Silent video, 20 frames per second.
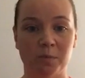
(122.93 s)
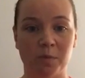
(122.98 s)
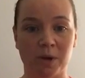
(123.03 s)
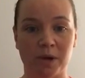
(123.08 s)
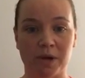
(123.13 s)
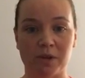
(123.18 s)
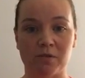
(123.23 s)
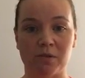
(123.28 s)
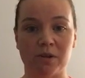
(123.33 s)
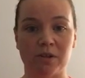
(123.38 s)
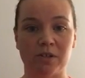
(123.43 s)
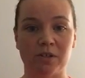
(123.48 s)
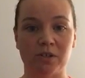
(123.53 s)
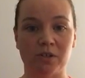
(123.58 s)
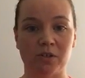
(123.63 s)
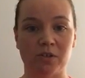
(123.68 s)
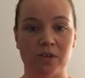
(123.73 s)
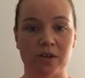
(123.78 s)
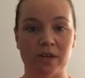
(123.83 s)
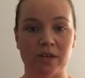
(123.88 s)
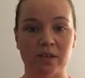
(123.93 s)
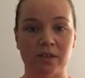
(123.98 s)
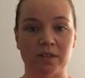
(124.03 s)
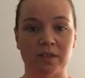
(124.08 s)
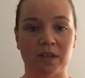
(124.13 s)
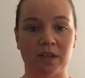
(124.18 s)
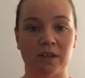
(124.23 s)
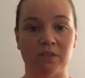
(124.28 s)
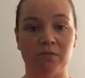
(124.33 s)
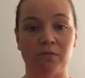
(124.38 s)
part you want to do is,
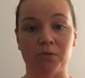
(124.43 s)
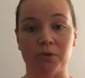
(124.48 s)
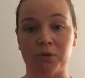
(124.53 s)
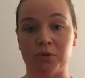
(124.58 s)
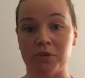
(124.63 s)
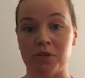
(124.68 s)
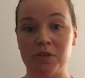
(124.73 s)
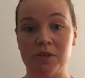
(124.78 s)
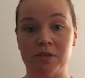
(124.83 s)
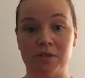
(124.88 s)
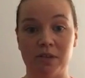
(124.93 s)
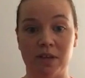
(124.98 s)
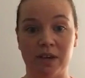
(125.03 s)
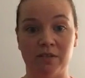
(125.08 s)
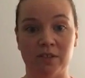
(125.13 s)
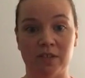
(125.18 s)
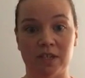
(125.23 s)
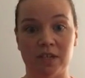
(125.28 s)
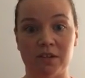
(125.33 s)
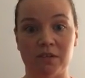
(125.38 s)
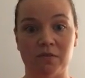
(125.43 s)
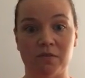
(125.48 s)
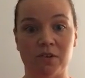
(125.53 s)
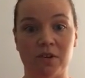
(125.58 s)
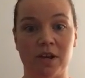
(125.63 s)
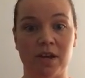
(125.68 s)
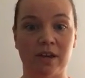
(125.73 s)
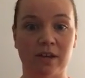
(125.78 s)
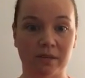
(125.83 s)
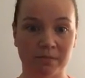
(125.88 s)
if we're doing the left side of your
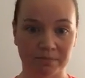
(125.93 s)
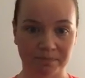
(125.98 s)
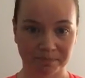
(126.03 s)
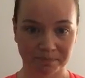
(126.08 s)
neck,